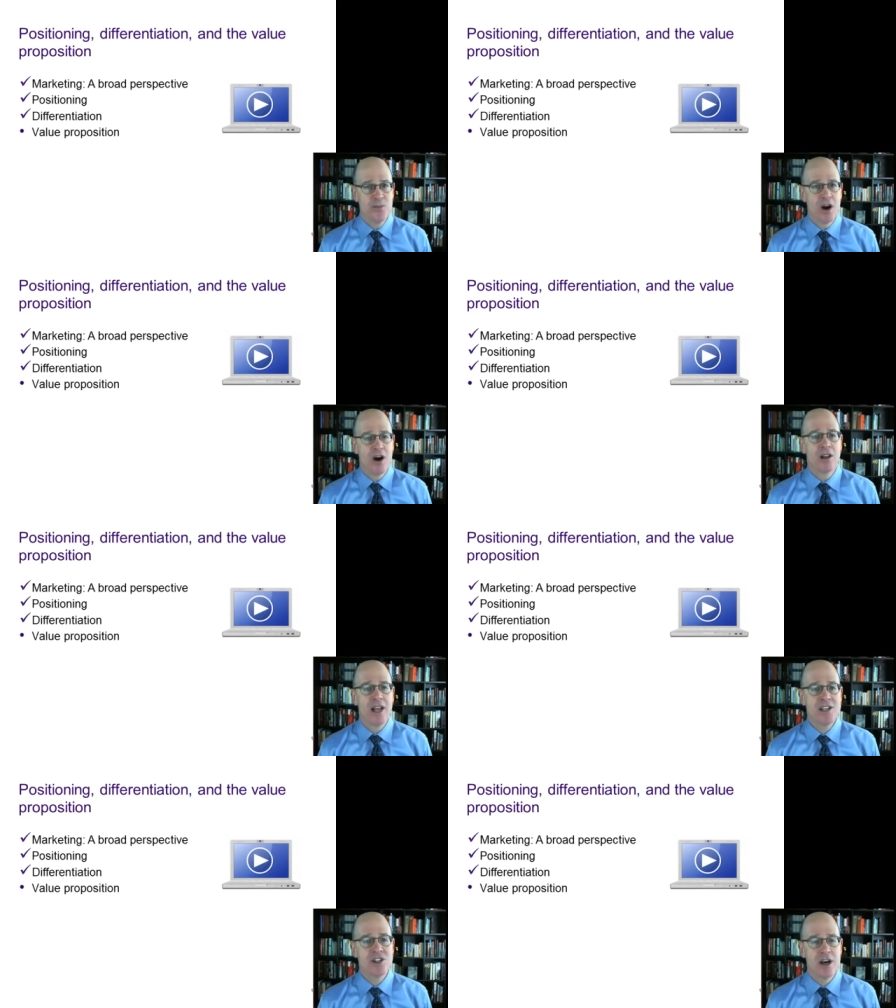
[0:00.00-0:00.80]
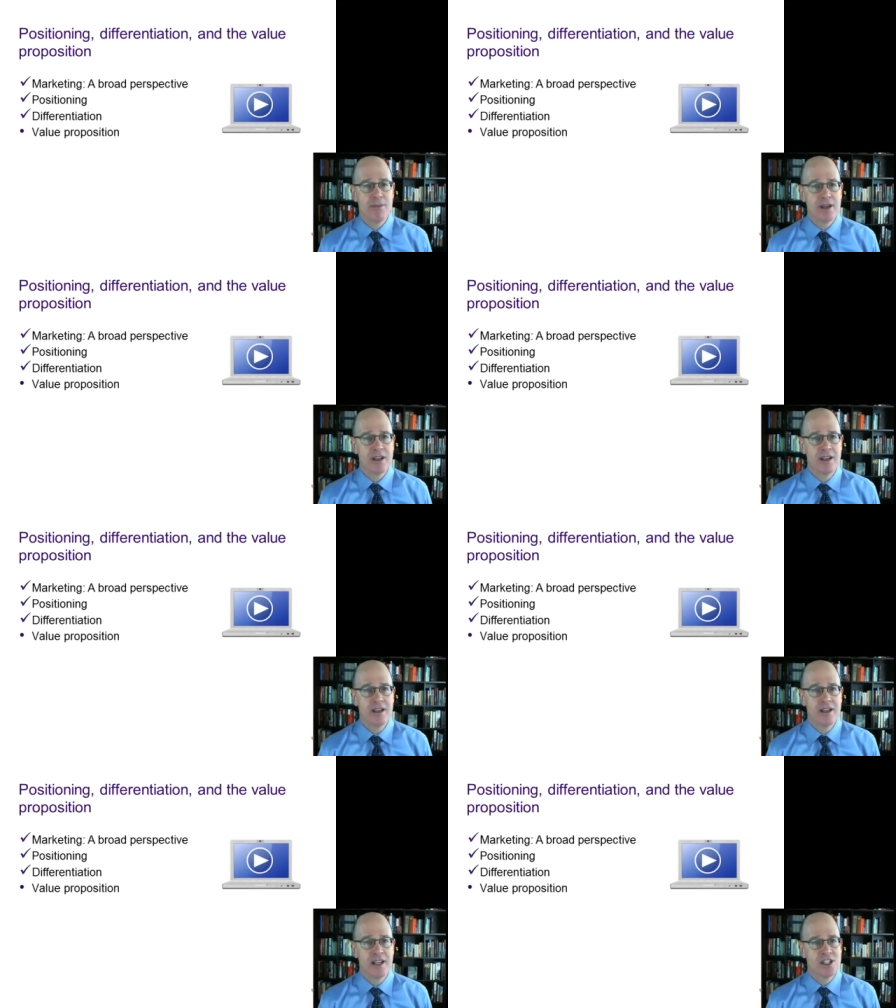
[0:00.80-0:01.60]
Our last topic
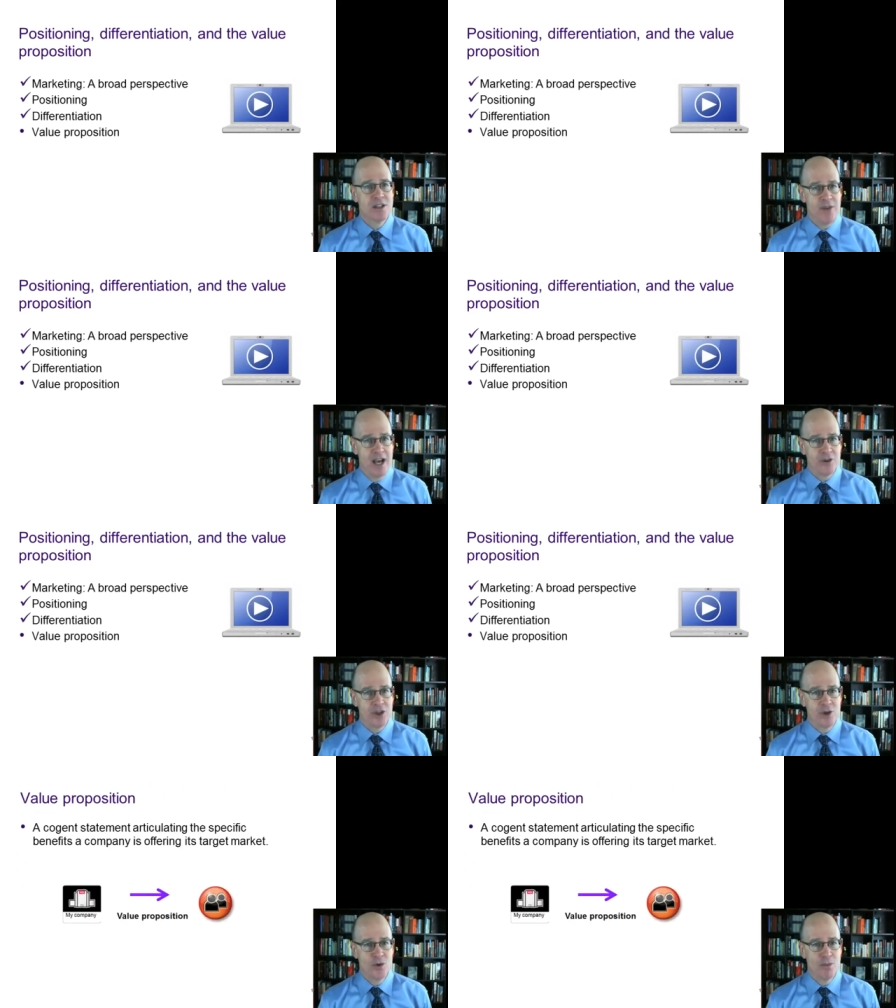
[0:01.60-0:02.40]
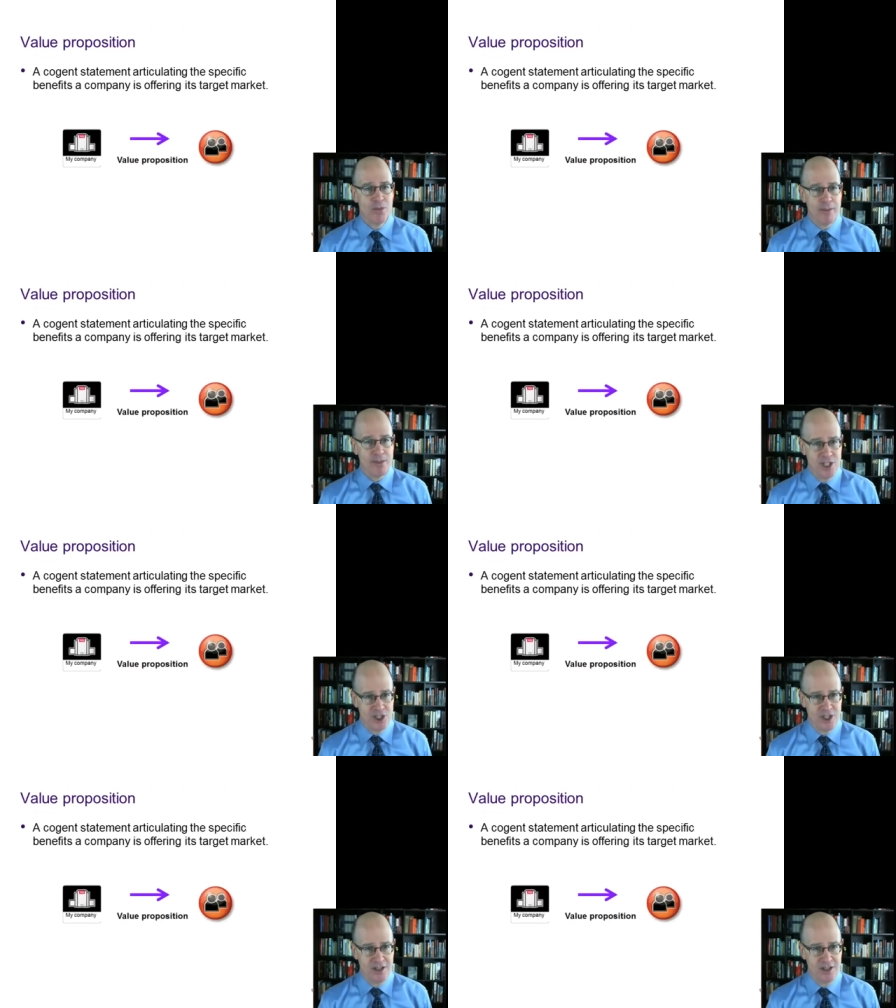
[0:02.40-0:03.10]
is the value proposition.